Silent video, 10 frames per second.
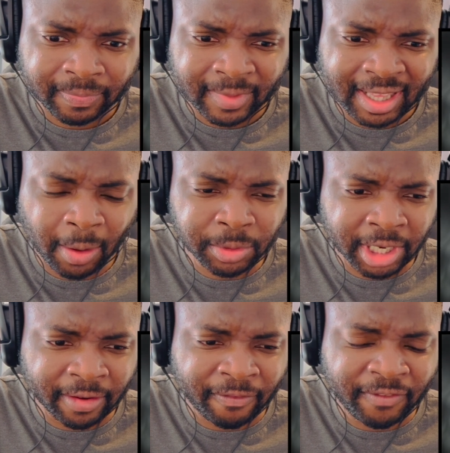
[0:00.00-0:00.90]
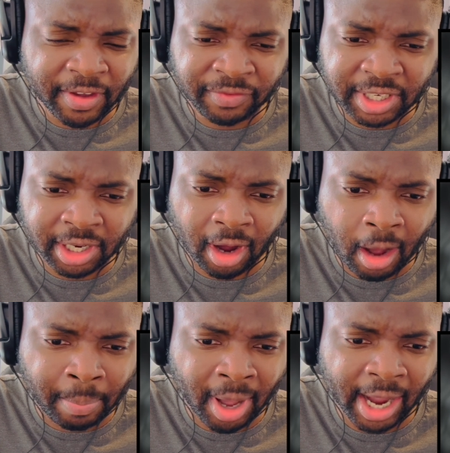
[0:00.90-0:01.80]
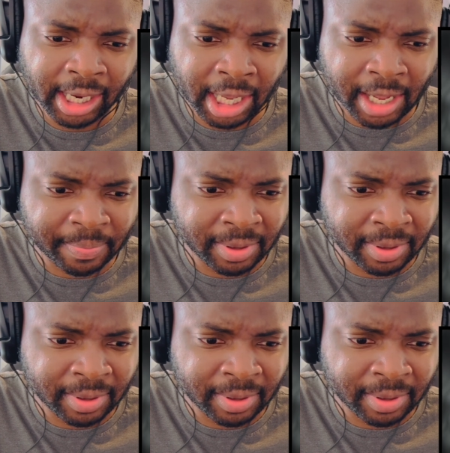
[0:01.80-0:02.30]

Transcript: That was like a 50 car pileup.